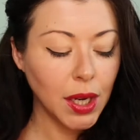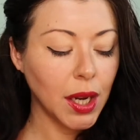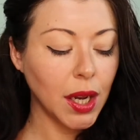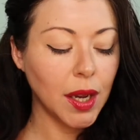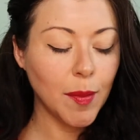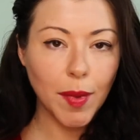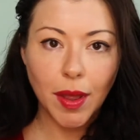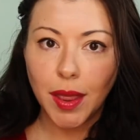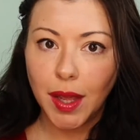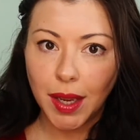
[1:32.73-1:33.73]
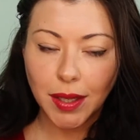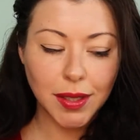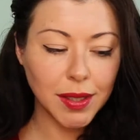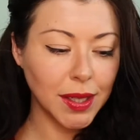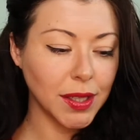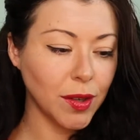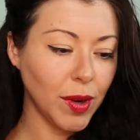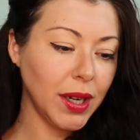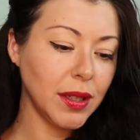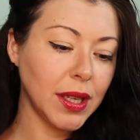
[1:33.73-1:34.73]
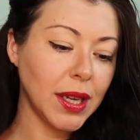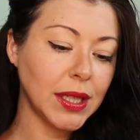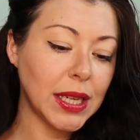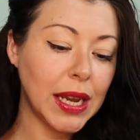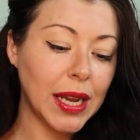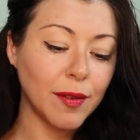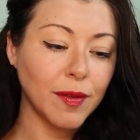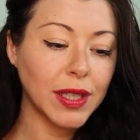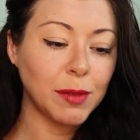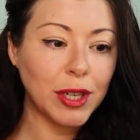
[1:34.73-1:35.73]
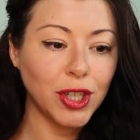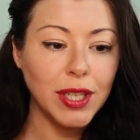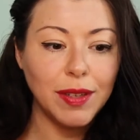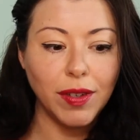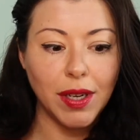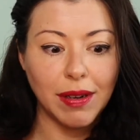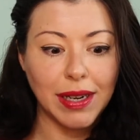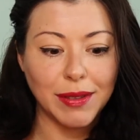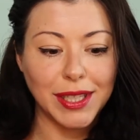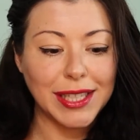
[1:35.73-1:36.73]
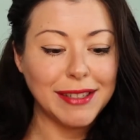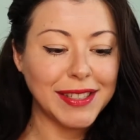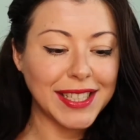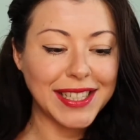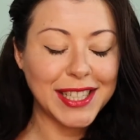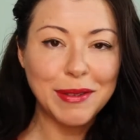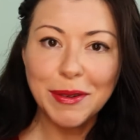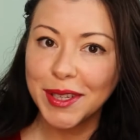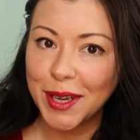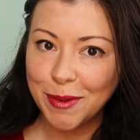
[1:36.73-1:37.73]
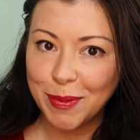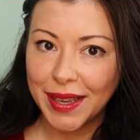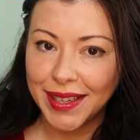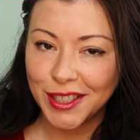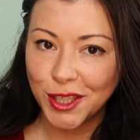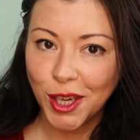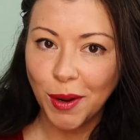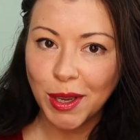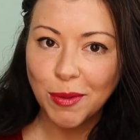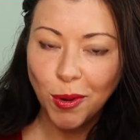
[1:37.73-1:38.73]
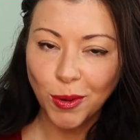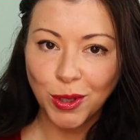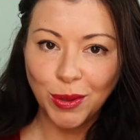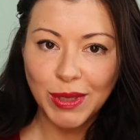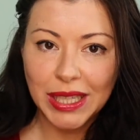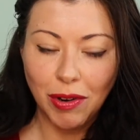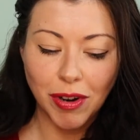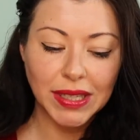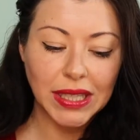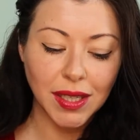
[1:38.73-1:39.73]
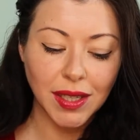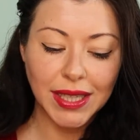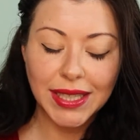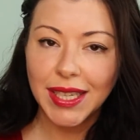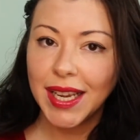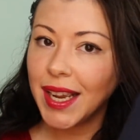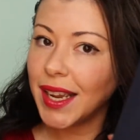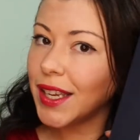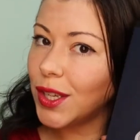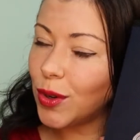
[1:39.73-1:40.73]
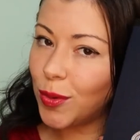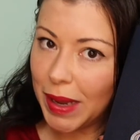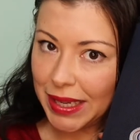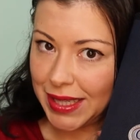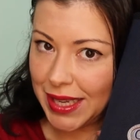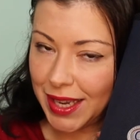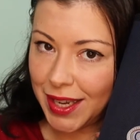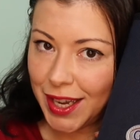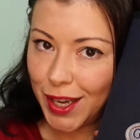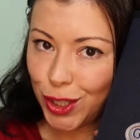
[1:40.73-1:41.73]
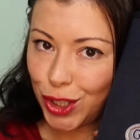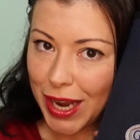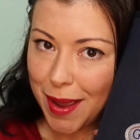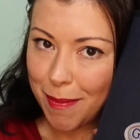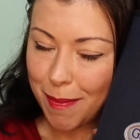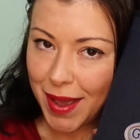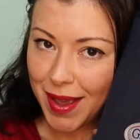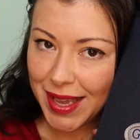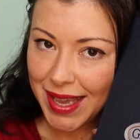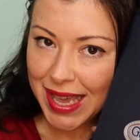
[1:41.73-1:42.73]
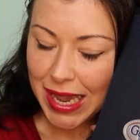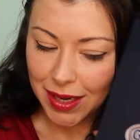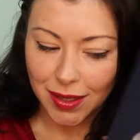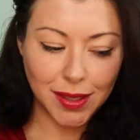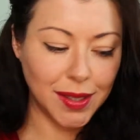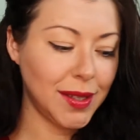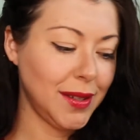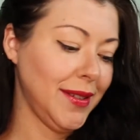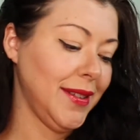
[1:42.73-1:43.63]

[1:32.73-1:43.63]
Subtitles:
And this is a great little kit to have, especially if you know how to use it. So I'm going to open it and show you what tools there are inside your basic gem kit.